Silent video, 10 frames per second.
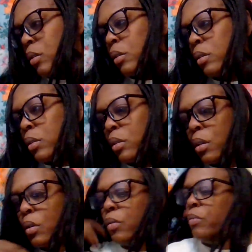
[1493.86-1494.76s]

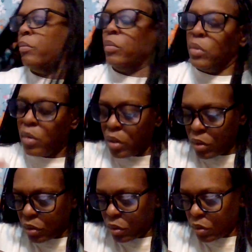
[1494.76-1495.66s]
So,
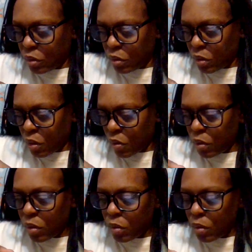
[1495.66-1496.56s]
show
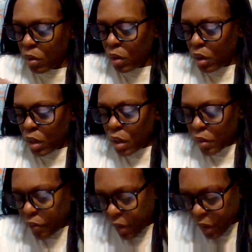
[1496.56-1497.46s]
you
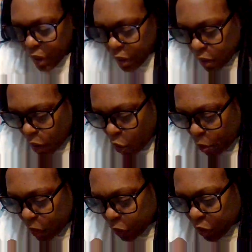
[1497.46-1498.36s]
if I can get it
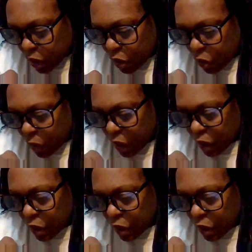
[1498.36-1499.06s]
open really quick.